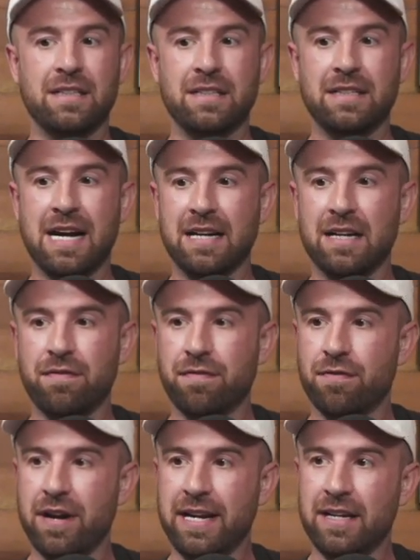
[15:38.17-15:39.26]
not
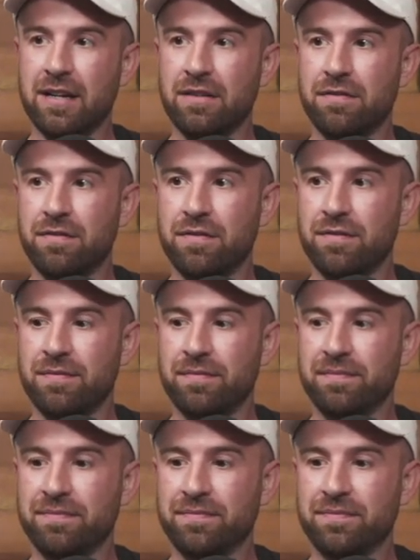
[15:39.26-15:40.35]
afraid of,
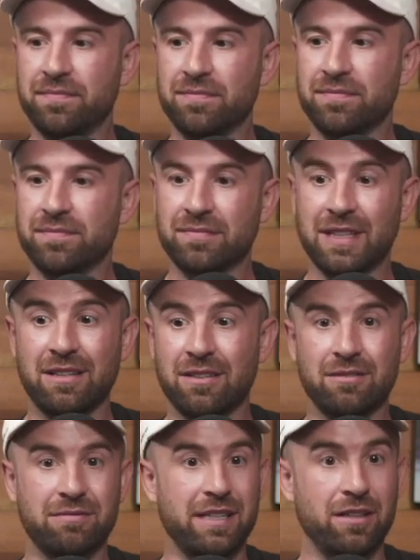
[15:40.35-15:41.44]
I don't
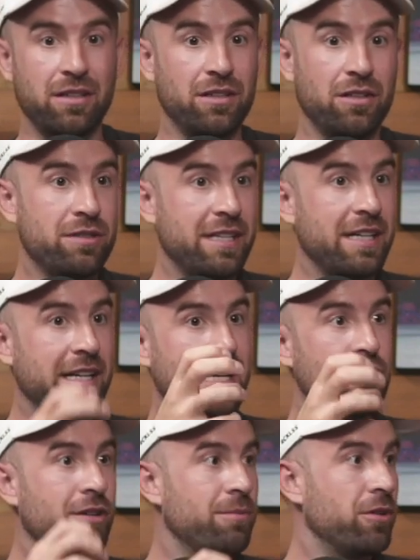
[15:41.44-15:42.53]
know, losing, getting
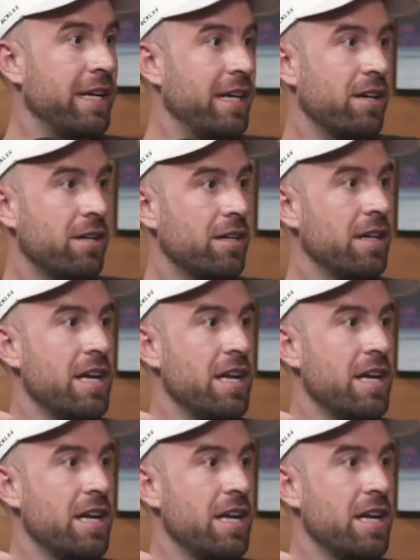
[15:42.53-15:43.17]
in trouble, getting hurt.